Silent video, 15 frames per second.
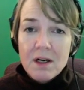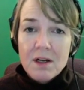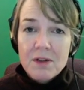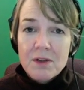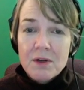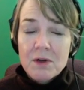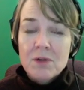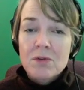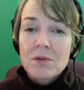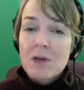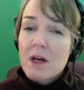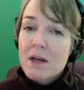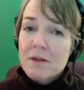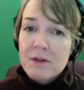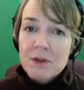there are a
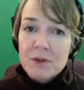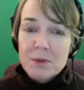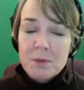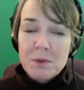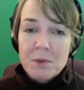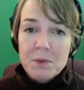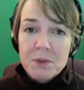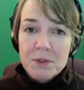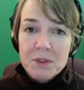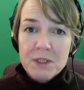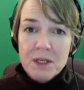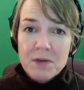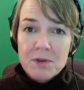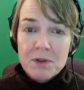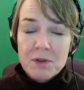lot of other people on the
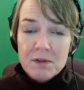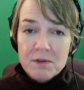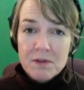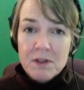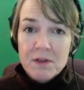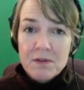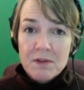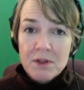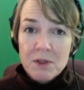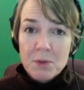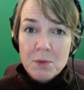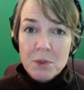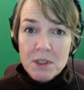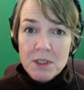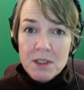left who are very, very
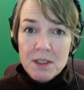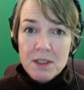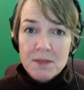worried.